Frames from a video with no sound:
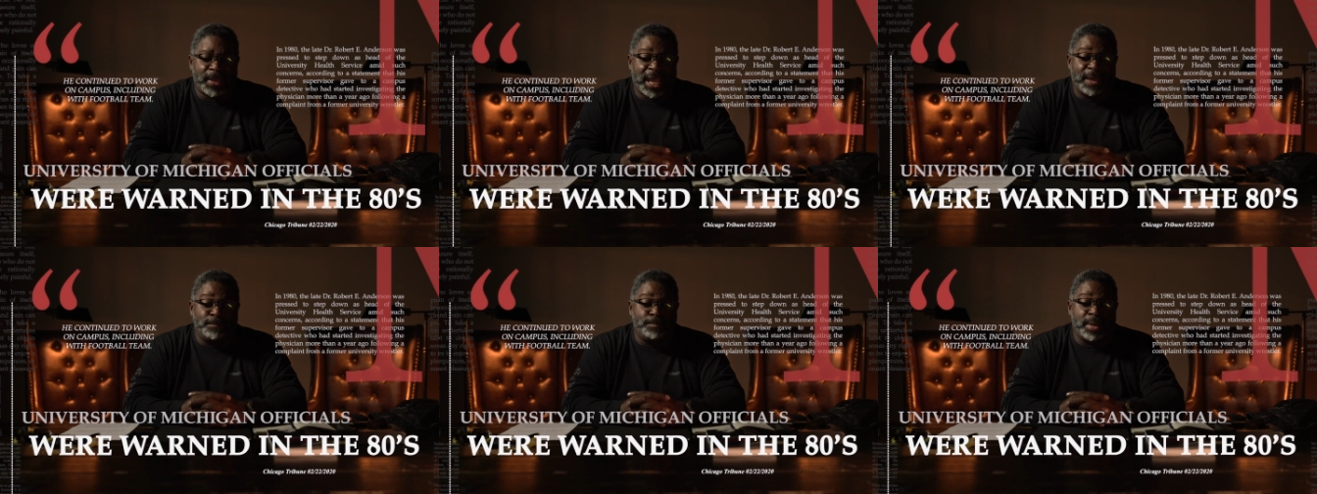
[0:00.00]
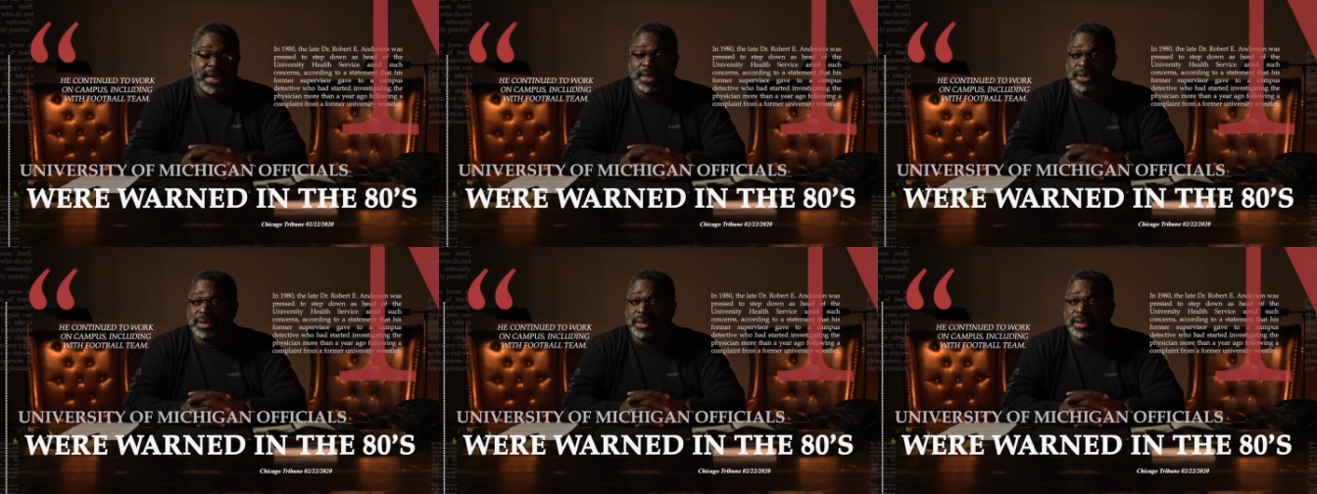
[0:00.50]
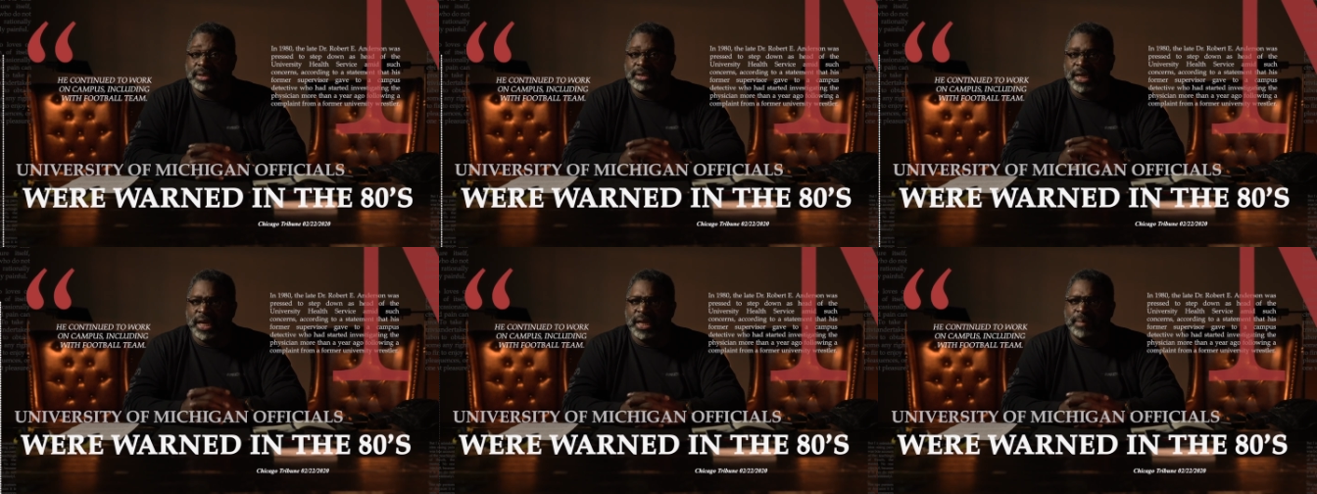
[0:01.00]
admit
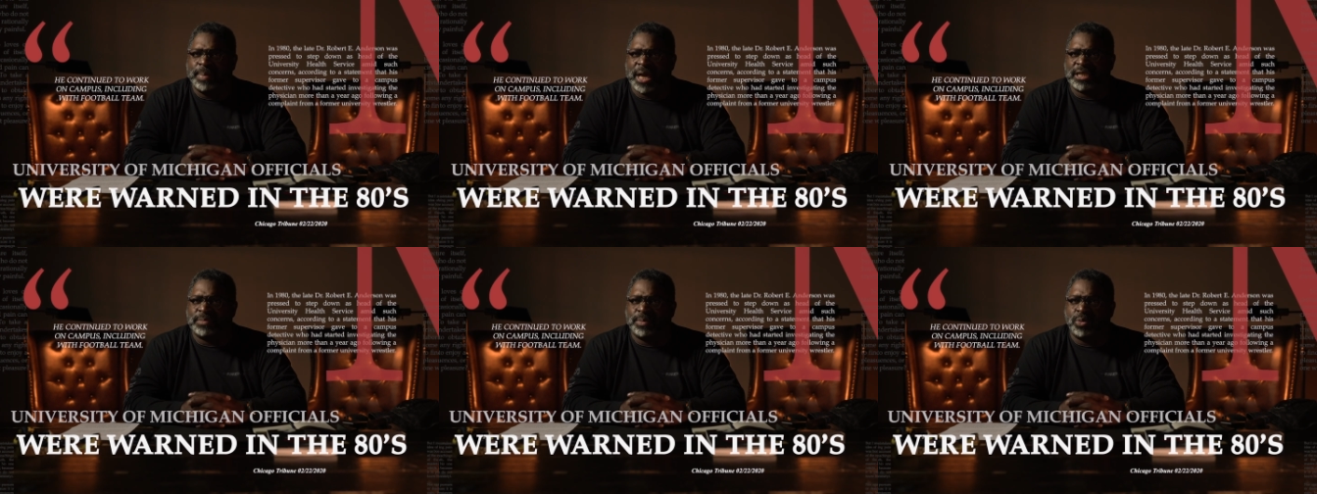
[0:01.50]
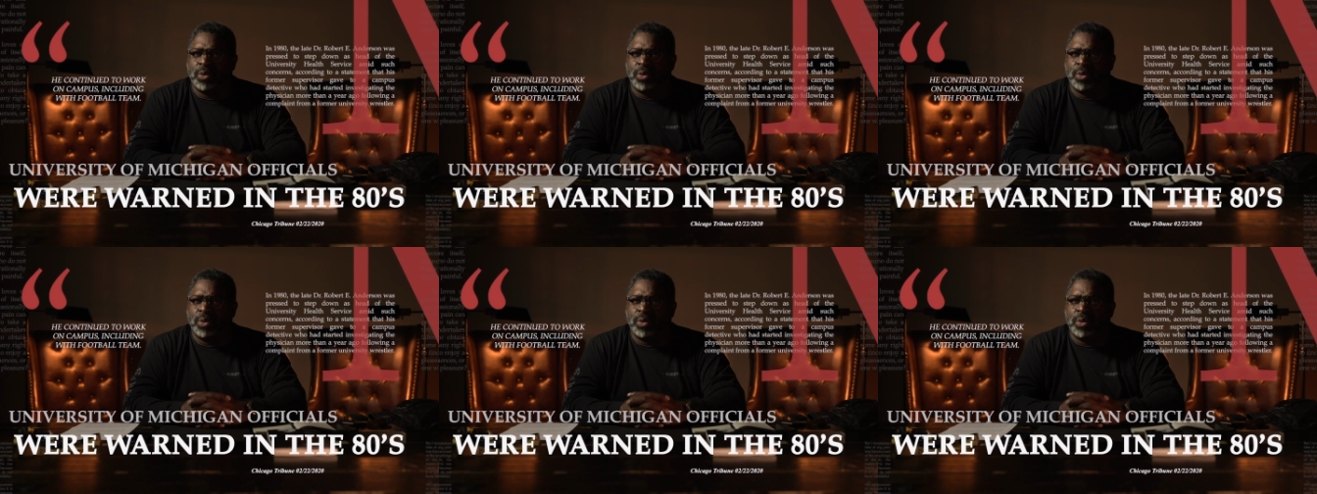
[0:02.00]
to any possible